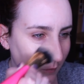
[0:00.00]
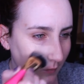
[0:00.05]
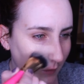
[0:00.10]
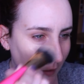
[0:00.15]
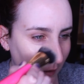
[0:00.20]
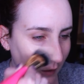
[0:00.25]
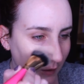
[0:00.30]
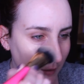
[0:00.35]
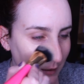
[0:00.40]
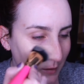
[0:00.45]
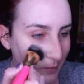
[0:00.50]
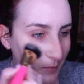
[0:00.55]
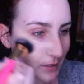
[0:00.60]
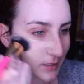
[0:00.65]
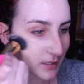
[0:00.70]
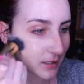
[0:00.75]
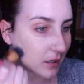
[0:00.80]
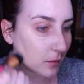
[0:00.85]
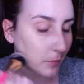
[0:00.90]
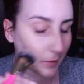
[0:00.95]
it kind of
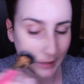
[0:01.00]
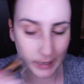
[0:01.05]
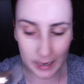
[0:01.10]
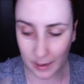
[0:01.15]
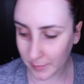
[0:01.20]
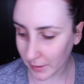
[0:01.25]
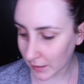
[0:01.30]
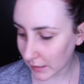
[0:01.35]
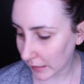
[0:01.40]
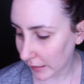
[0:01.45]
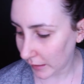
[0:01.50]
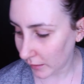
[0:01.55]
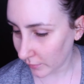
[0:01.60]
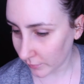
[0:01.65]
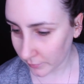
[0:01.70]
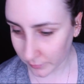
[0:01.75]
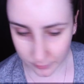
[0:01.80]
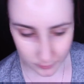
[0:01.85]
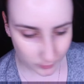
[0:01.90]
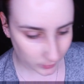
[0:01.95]
smells a little bit chemically.
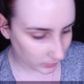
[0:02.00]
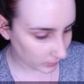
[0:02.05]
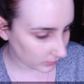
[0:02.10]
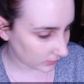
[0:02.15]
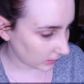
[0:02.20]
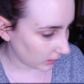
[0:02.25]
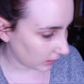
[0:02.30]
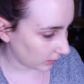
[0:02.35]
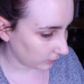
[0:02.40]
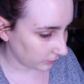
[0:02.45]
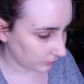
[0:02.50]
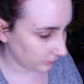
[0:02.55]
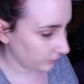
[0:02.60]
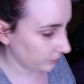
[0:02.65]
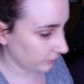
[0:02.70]
Where has it gone?